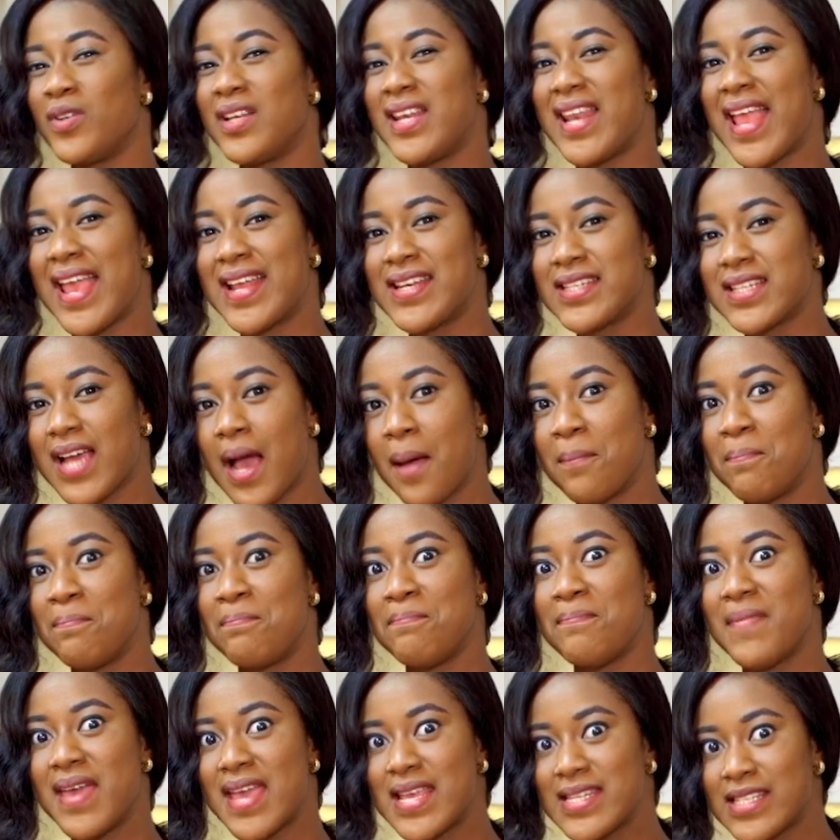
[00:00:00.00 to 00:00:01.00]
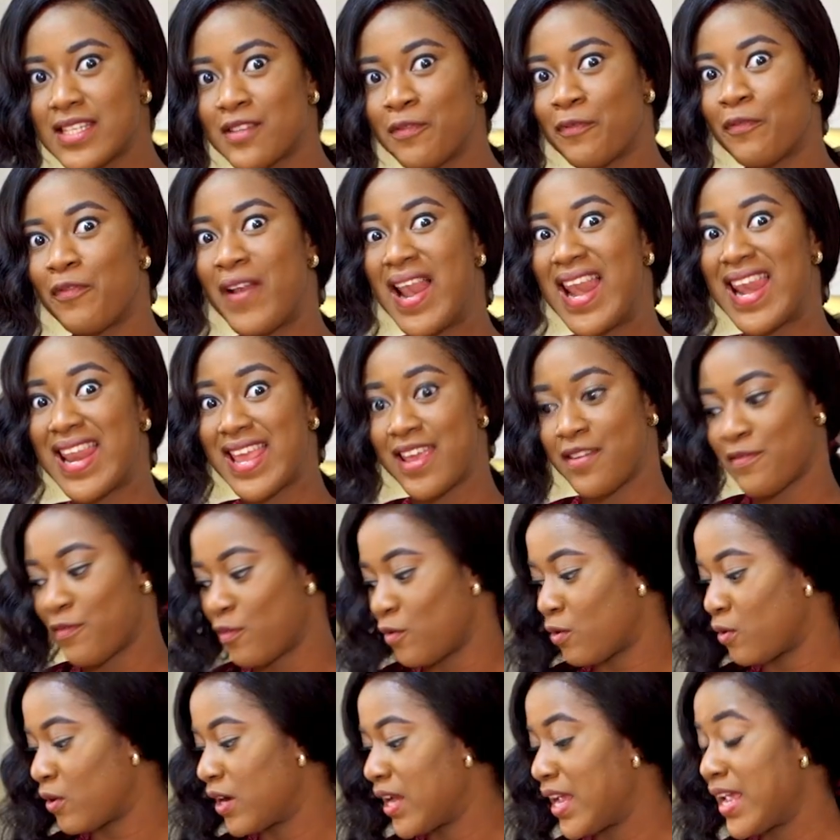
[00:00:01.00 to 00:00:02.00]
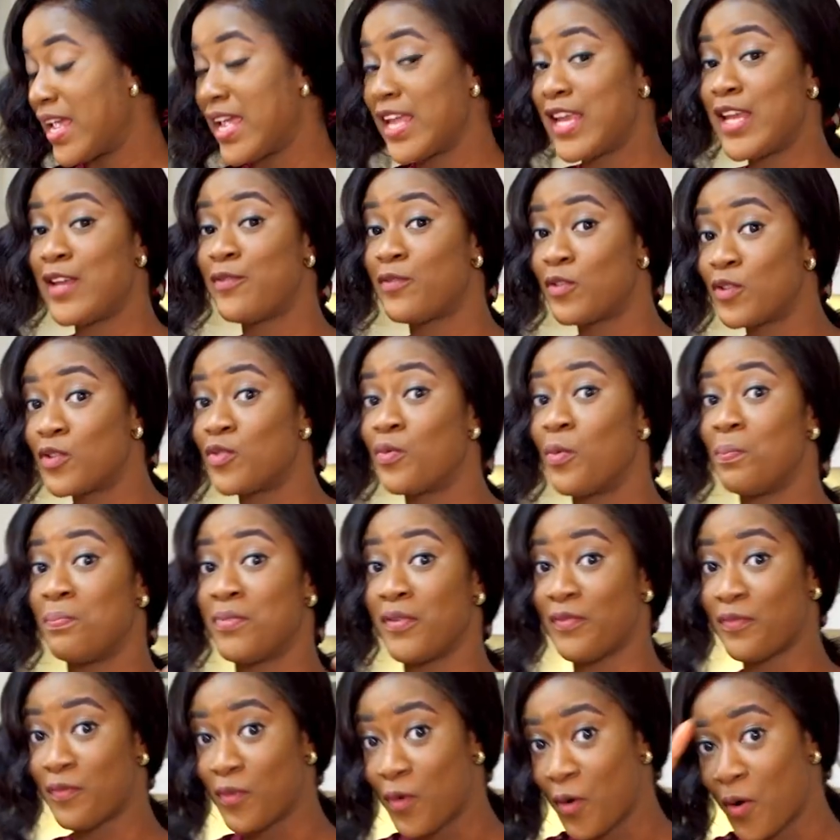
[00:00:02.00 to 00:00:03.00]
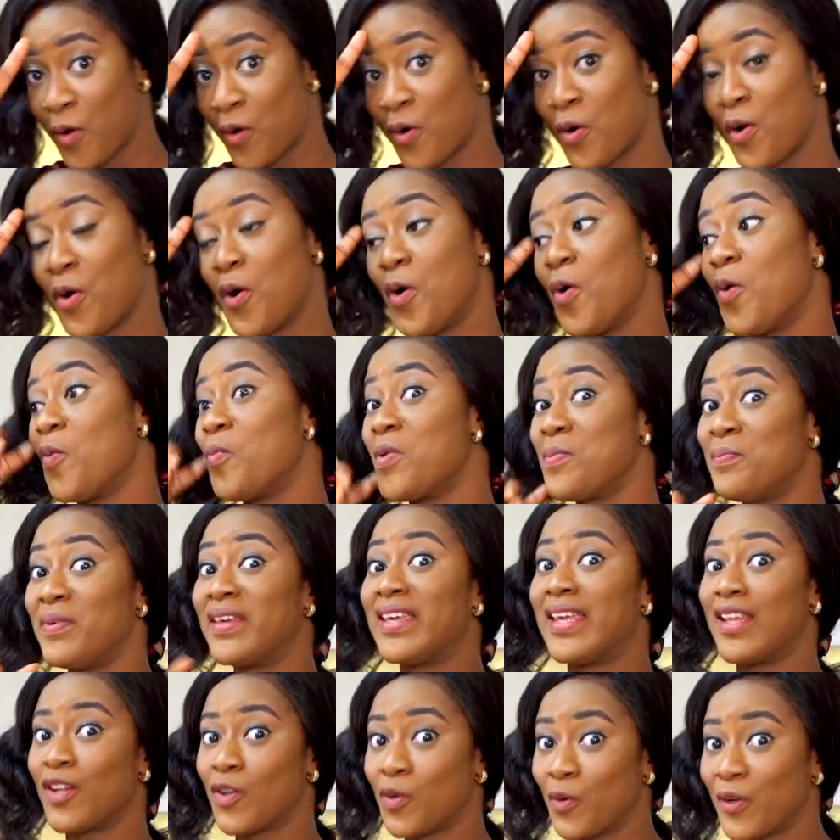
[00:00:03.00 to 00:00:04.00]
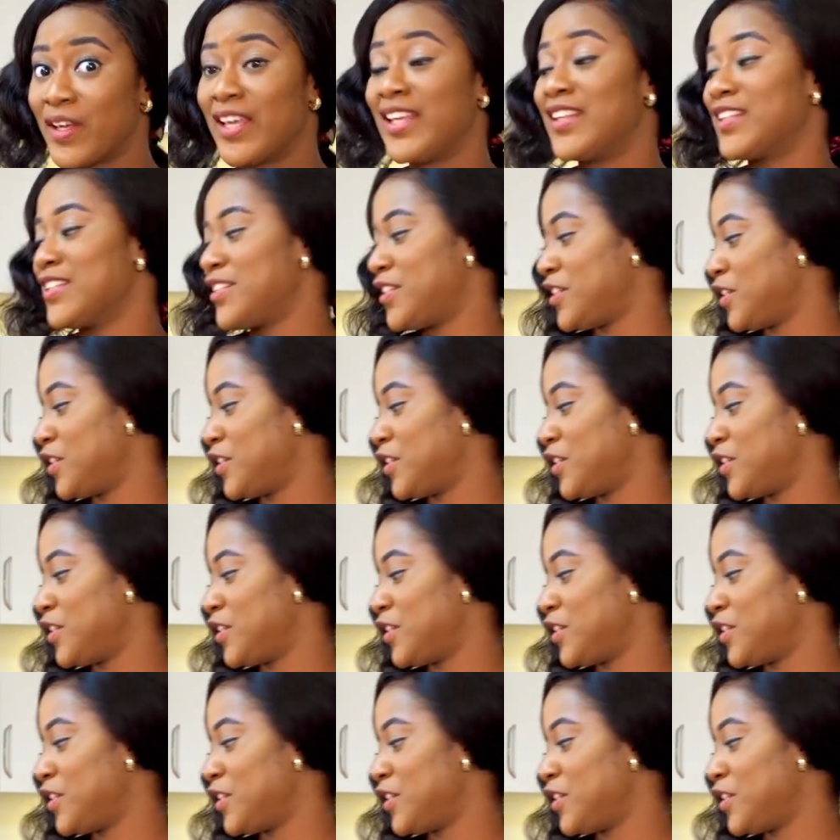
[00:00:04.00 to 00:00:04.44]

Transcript: to lend amazing flavor even before we begin cooking the